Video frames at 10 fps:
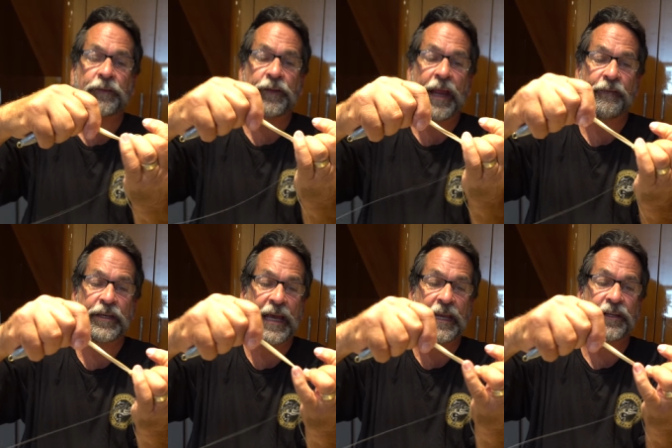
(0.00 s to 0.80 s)
doesn't have a
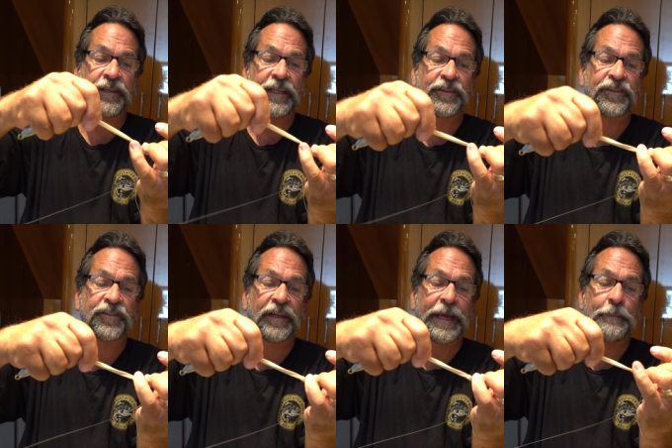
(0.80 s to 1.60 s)
tendency to
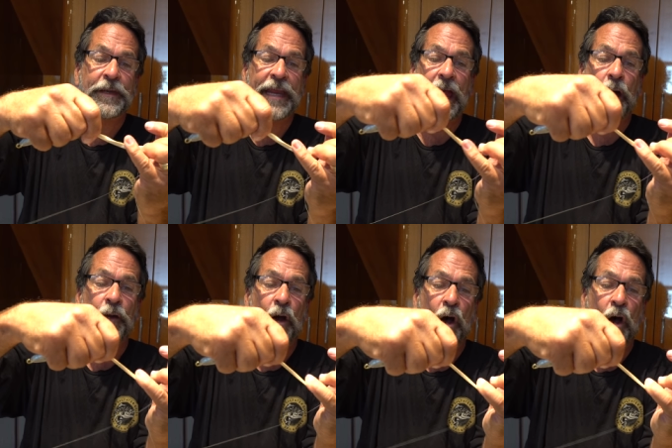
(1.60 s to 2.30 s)
slip down